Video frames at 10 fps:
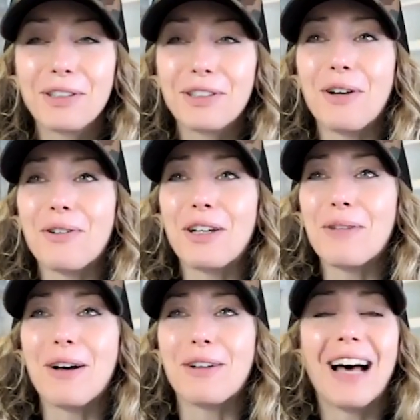what's so good
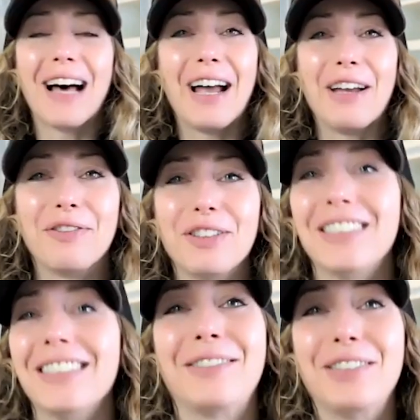about live. You
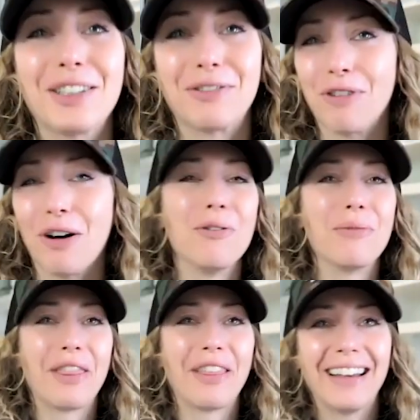roll
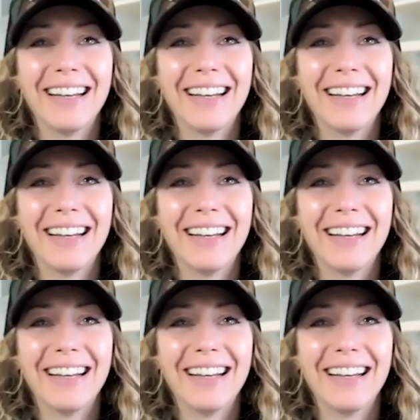with it.